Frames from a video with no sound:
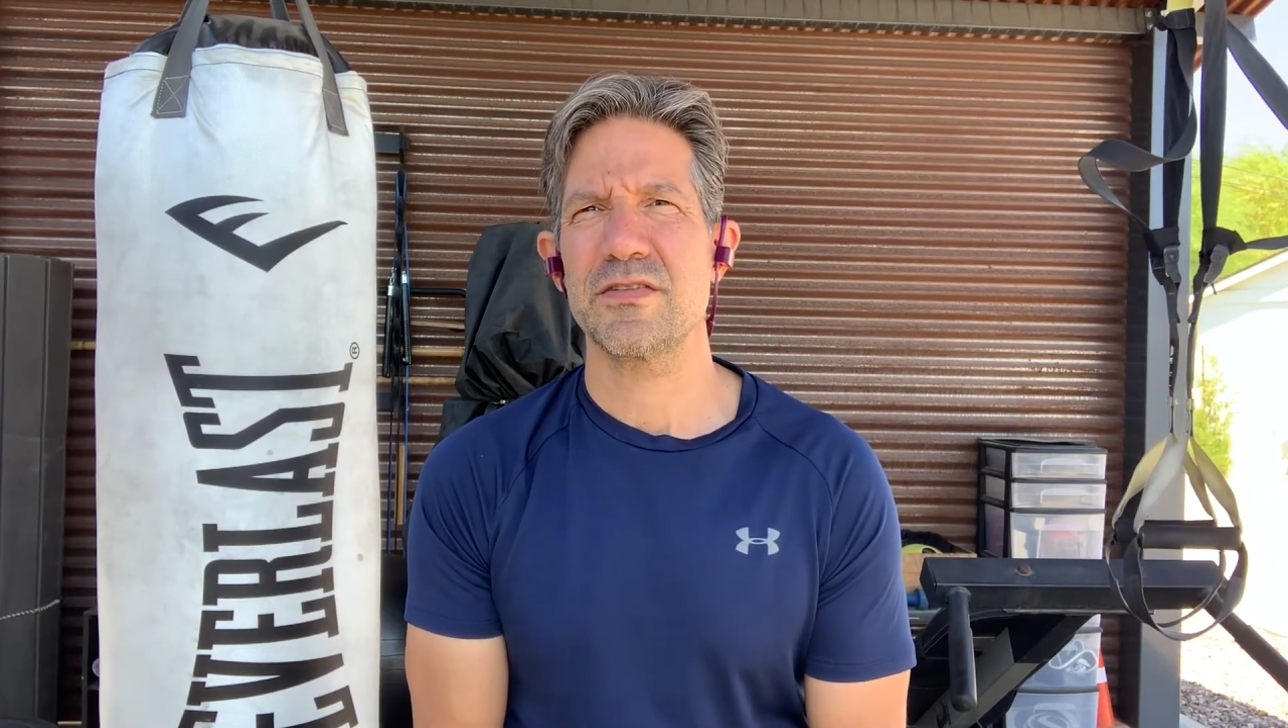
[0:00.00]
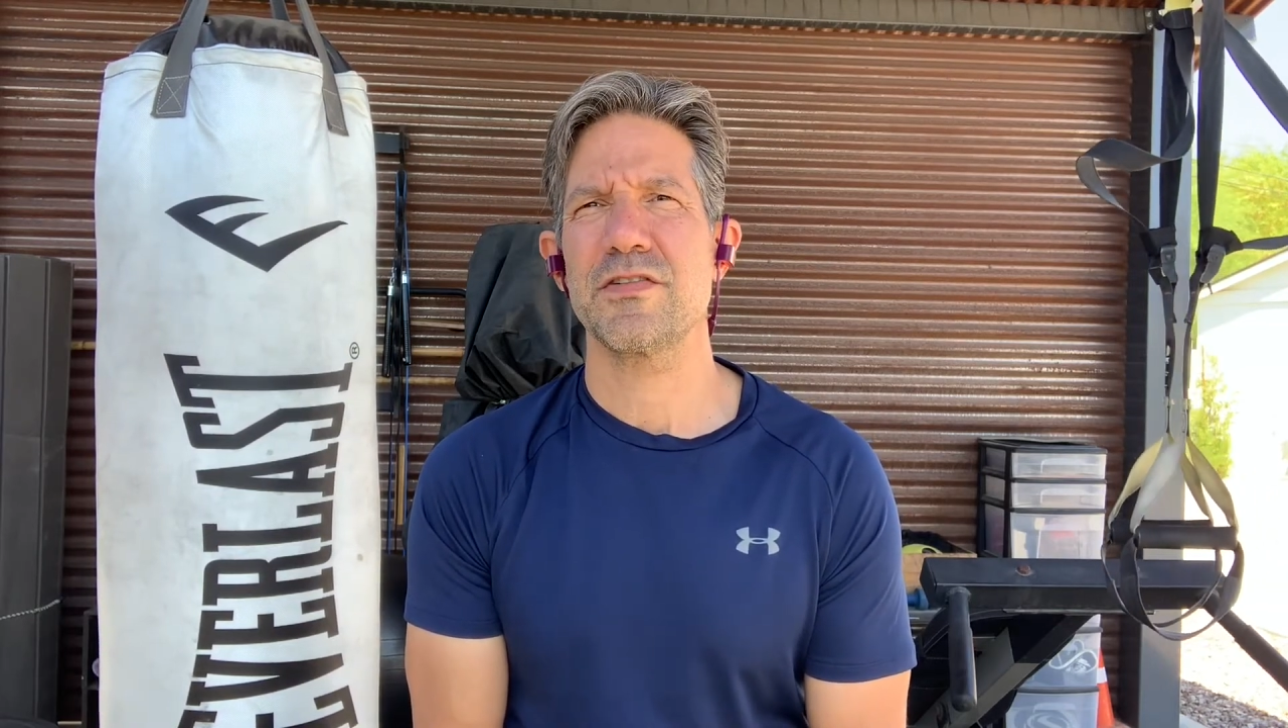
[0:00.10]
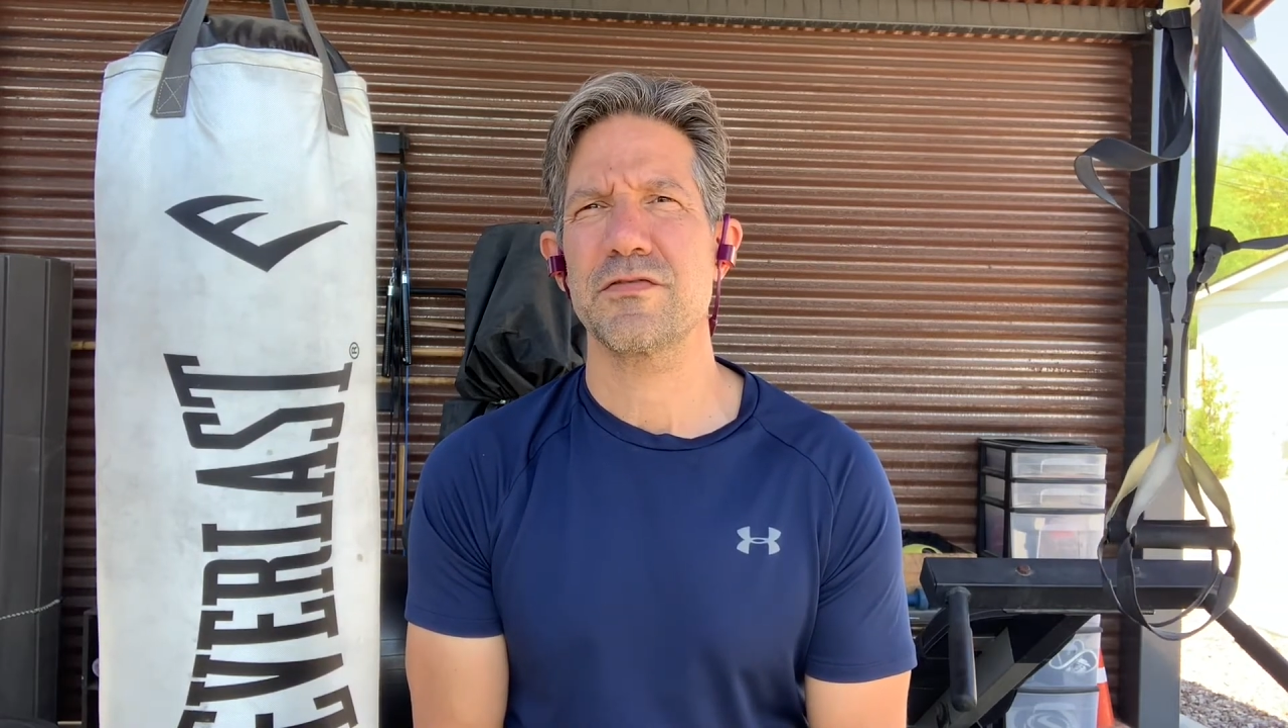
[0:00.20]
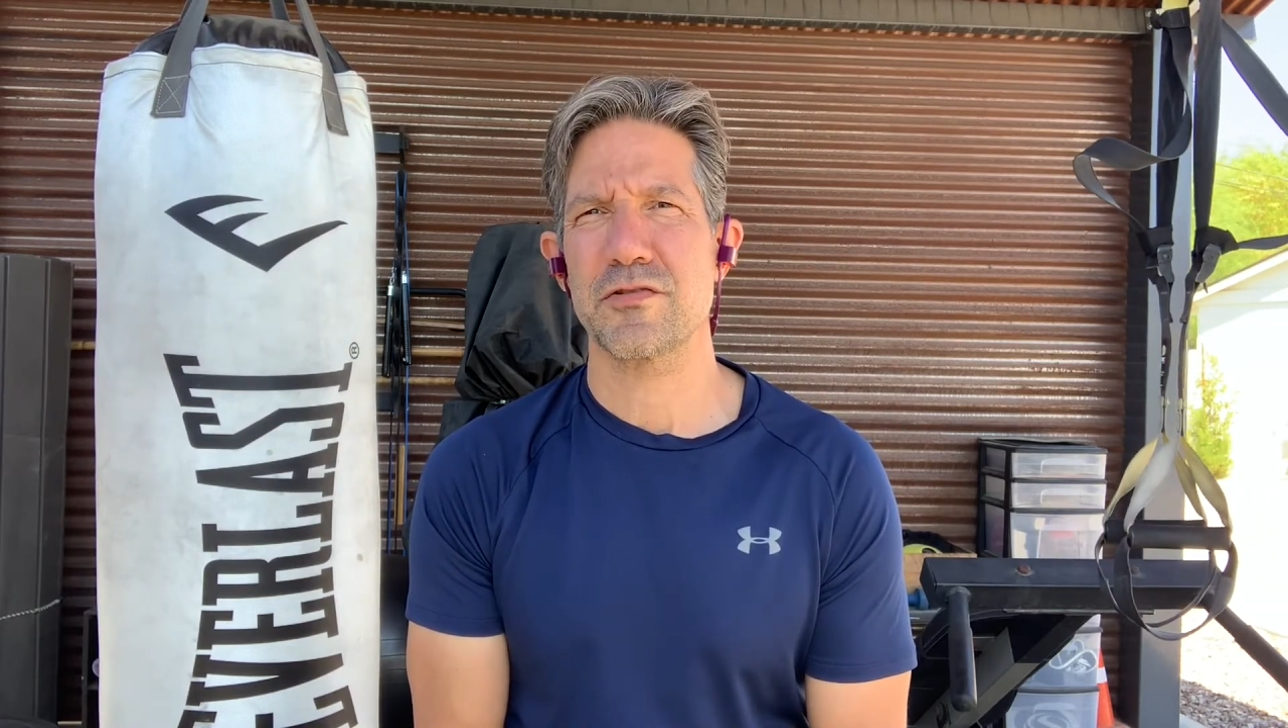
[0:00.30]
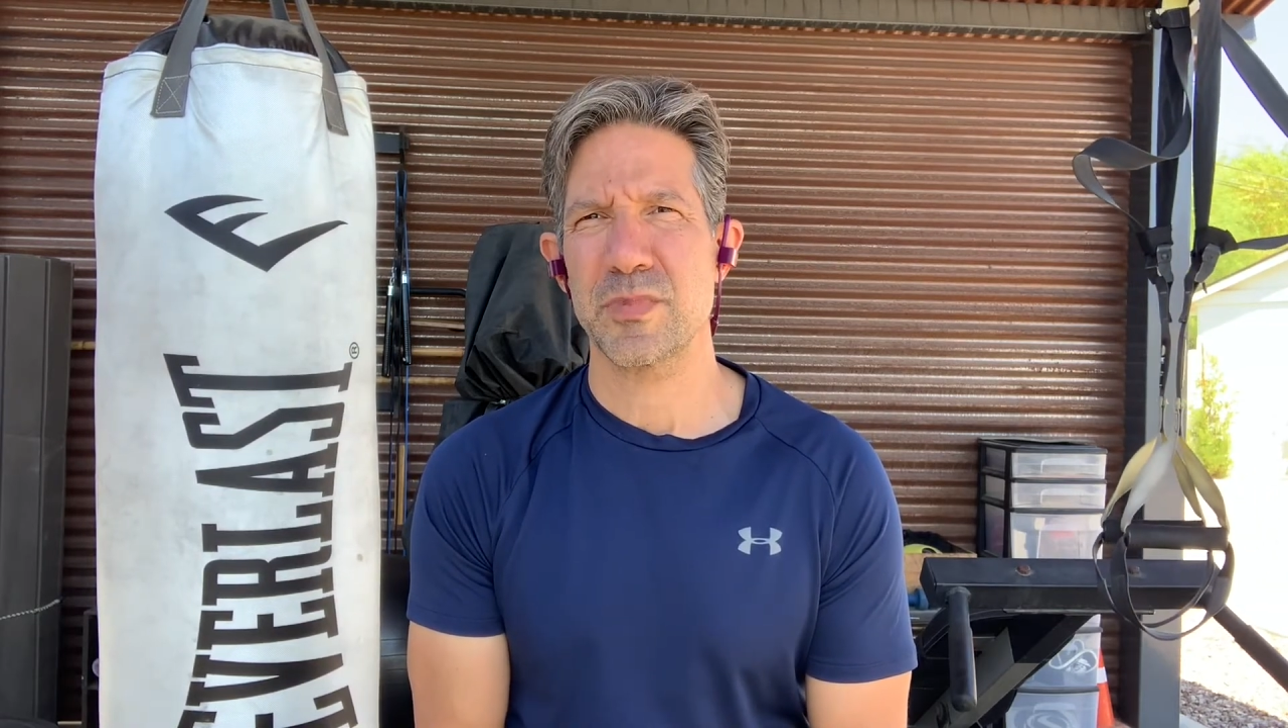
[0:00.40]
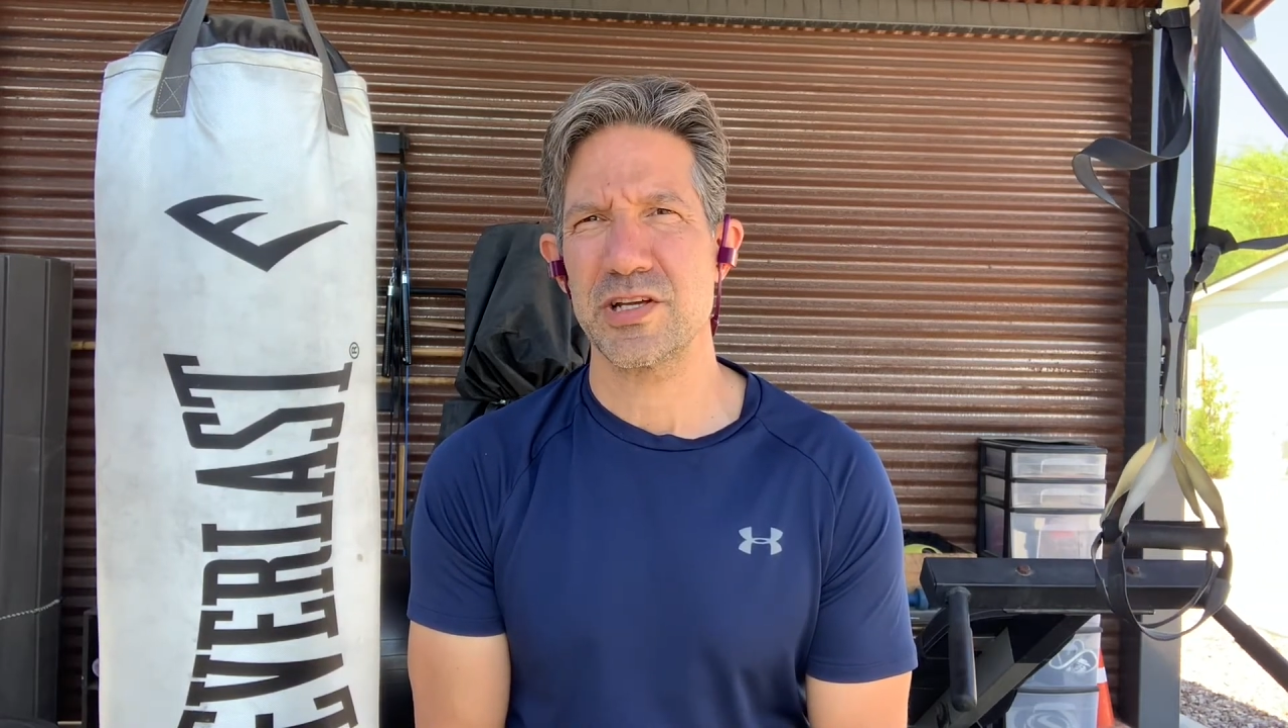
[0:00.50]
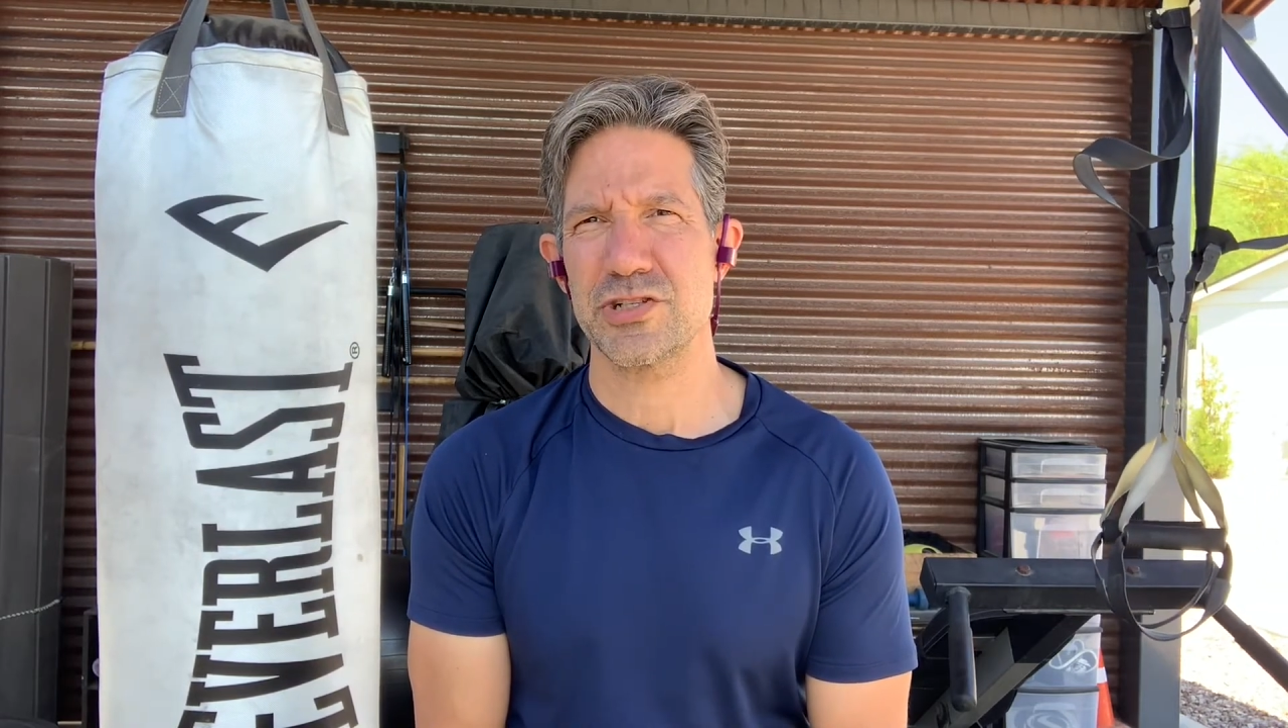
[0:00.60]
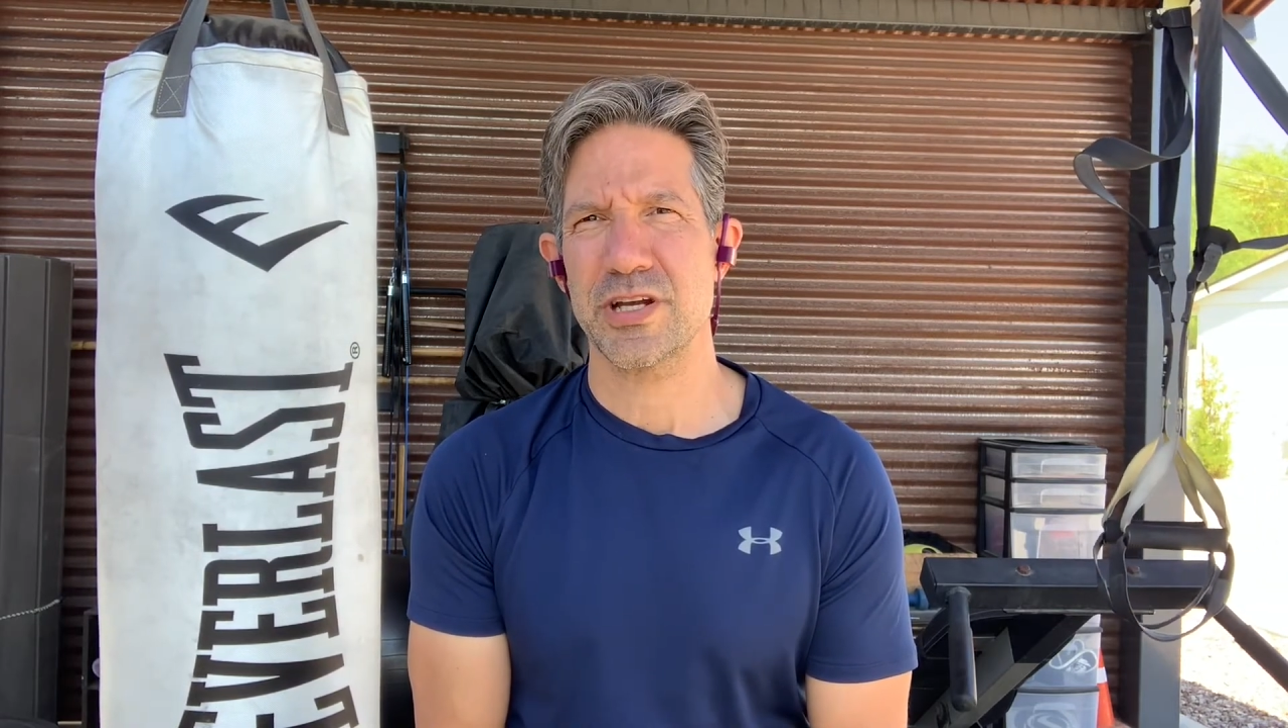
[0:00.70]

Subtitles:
of information